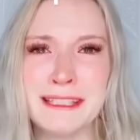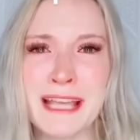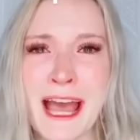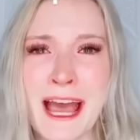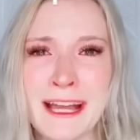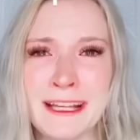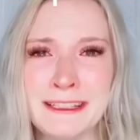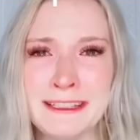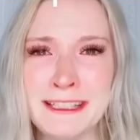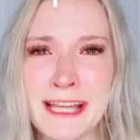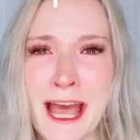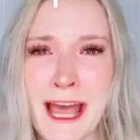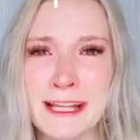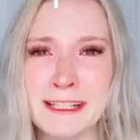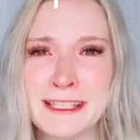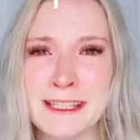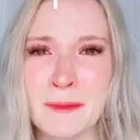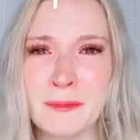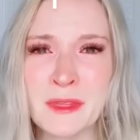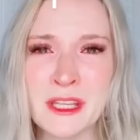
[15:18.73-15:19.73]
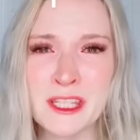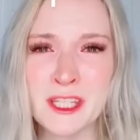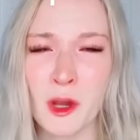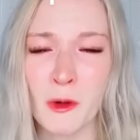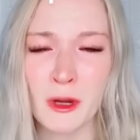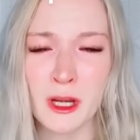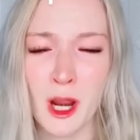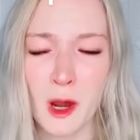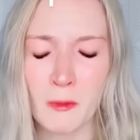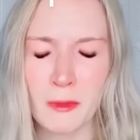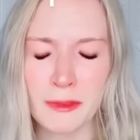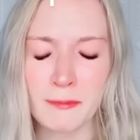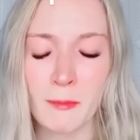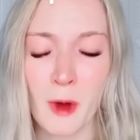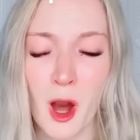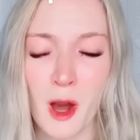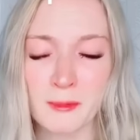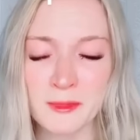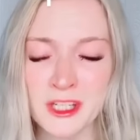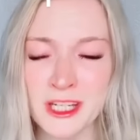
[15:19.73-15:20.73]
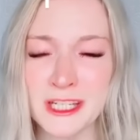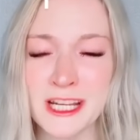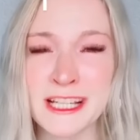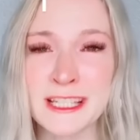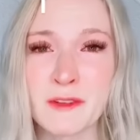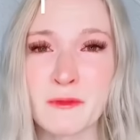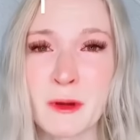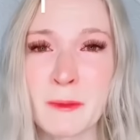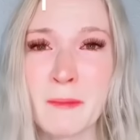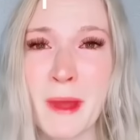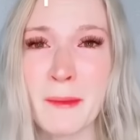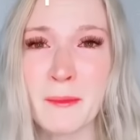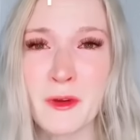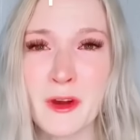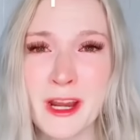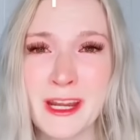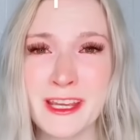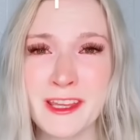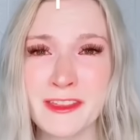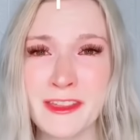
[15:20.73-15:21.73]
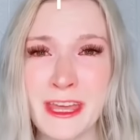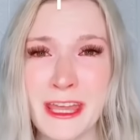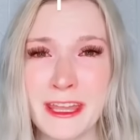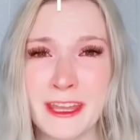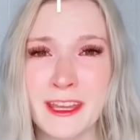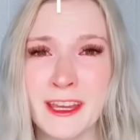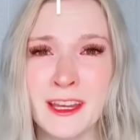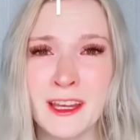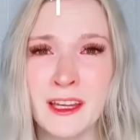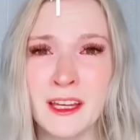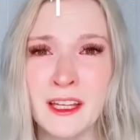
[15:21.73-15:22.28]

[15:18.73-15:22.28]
Dad, something's going on with Mom. She doesn't remember anything.